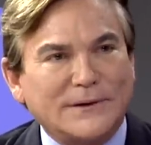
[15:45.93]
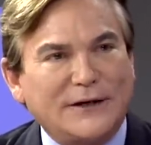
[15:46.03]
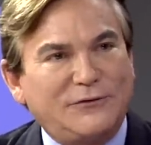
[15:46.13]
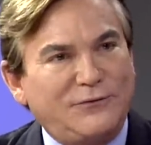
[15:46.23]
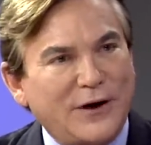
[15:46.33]

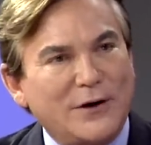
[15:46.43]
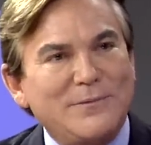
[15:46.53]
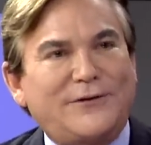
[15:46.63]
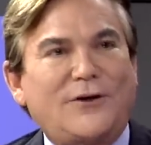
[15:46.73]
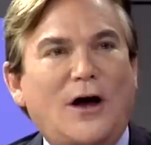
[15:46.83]
It's very
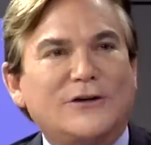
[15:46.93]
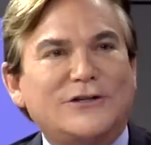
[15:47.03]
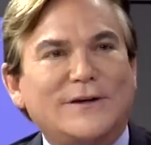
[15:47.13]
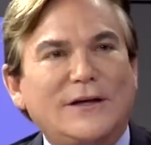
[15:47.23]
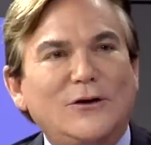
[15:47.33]

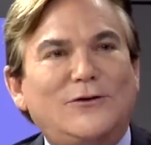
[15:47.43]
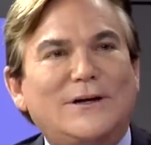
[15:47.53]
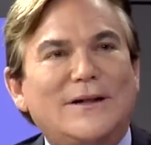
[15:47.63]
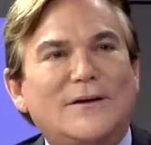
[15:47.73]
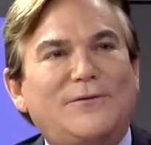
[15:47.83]
massaging. They use
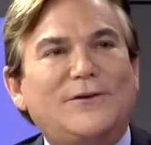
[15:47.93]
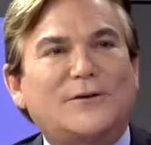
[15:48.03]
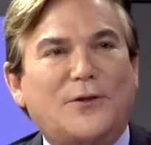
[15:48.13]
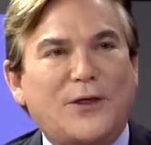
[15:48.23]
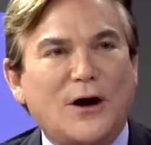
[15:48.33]
it in the
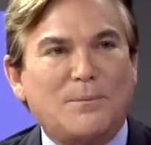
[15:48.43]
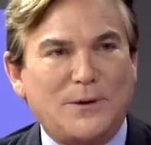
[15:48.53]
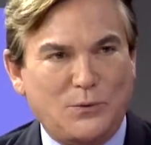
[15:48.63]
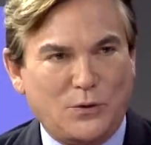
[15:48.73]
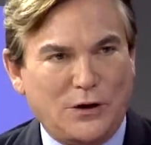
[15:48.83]
physical
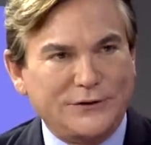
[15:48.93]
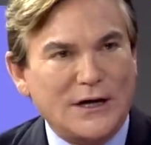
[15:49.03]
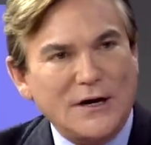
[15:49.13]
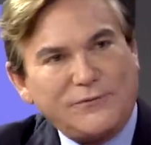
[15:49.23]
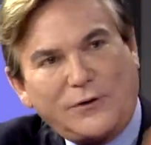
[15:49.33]
therapy world
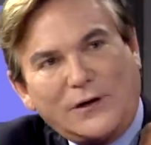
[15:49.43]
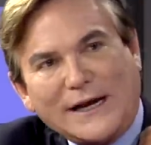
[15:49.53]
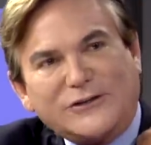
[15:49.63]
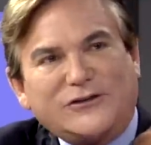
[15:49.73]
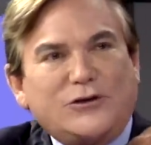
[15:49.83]
for
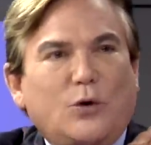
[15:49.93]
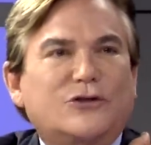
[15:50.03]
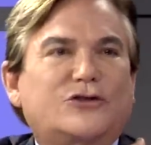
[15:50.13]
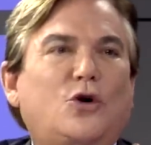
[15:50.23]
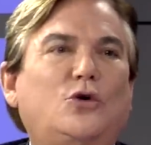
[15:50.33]
like sore
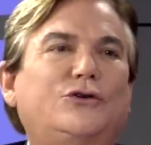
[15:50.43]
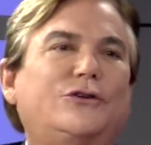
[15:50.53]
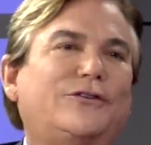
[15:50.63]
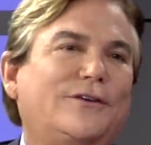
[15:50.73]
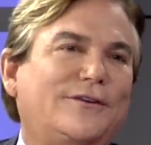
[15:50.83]

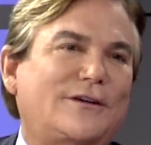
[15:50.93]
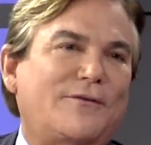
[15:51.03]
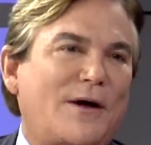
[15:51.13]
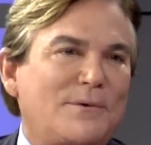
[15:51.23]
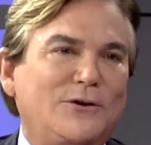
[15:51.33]
shoulders and
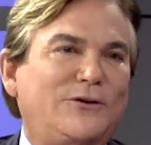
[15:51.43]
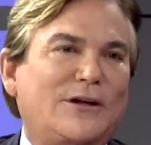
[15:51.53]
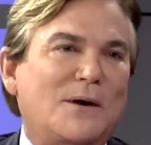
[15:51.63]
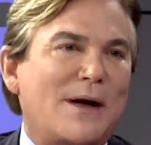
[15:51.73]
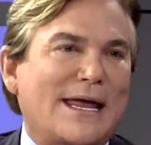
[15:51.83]
stuff. I've been using
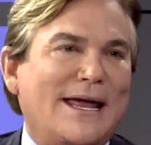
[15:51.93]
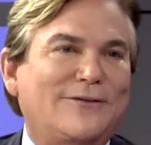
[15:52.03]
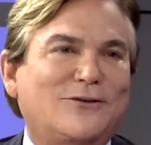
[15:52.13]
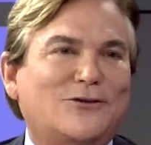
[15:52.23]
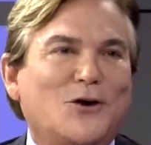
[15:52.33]
it on my
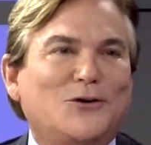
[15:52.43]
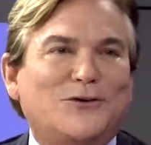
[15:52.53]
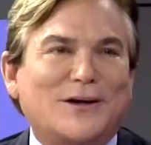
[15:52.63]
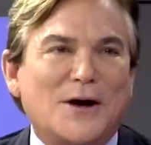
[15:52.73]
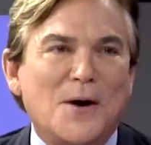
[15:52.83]
hands and
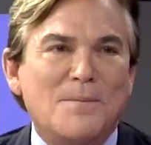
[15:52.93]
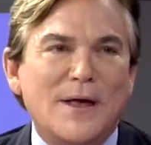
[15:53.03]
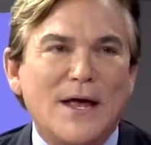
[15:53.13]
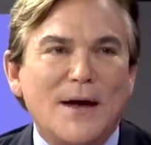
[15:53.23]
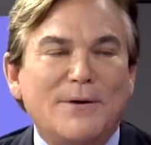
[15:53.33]
shoulders at home.
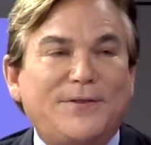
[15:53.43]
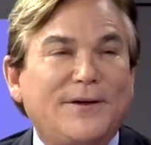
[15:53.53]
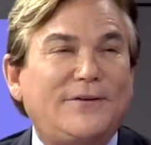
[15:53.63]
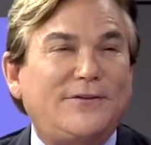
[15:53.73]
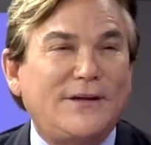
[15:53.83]
But
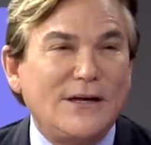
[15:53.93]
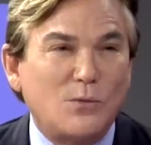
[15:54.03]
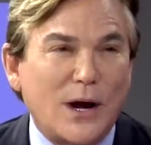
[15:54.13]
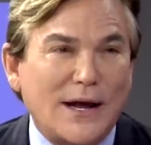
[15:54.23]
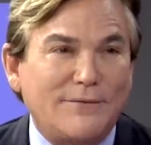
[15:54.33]
this Z
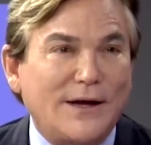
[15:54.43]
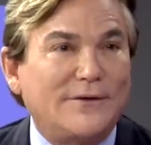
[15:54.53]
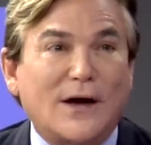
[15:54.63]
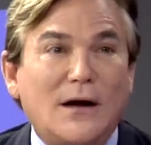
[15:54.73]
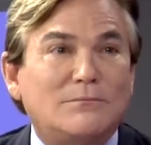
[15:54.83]
wave
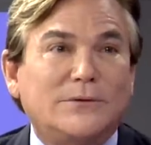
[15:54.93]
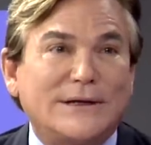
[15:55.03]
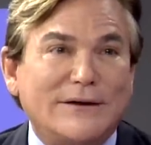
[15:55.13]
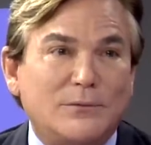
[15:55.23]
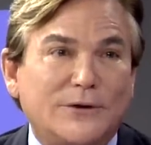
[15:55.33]
is
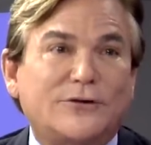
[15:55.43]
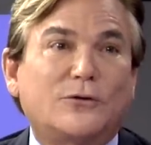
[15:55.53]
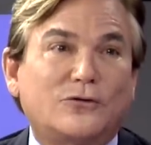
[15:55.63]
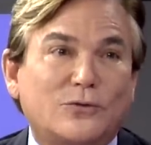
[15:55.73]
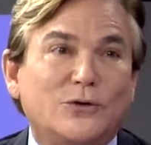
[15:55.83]
unbelievable. It's a
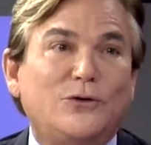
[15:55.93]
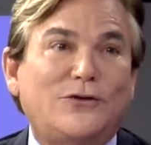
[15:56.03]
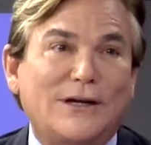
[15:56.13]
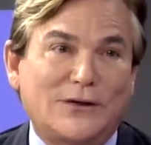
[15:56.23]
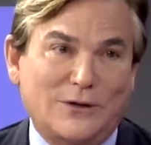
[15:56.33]
true
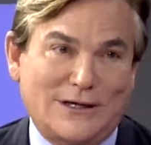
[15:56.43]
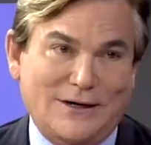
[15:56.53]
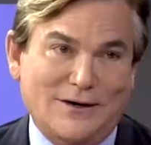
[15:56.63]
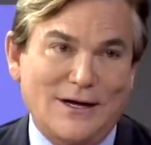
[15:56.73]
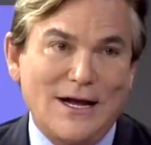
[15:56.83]
secret here.